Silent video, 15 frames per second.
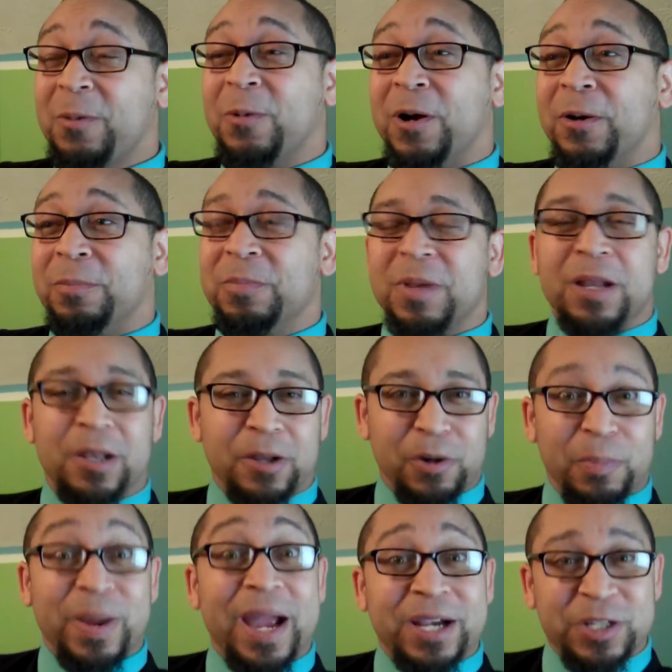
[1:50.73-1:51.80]
Well, a
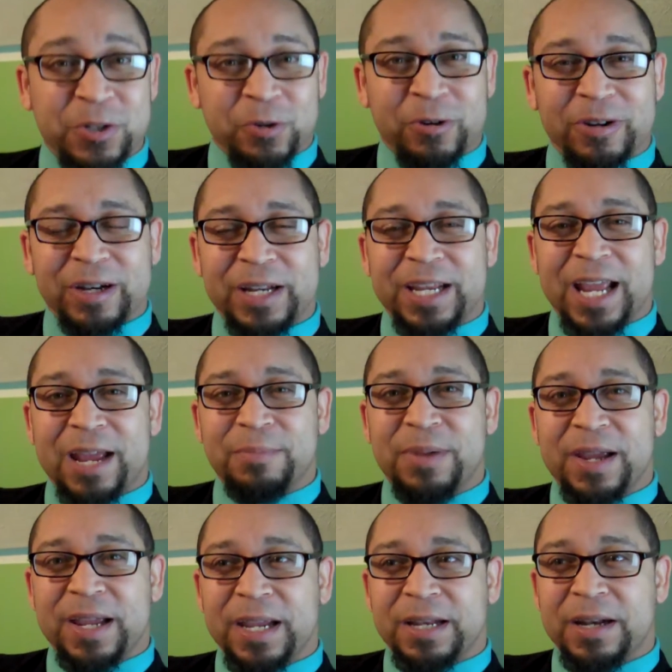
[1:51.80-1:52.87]
little backstory on the
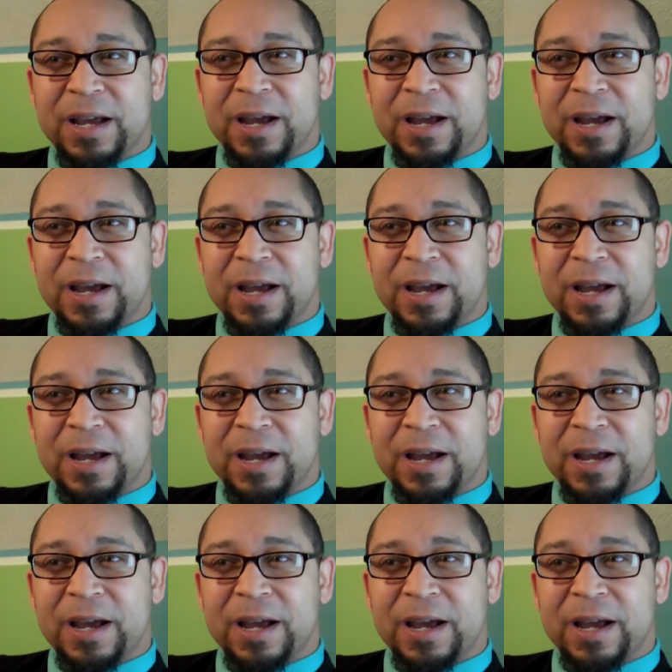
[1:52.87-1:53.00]
campaign.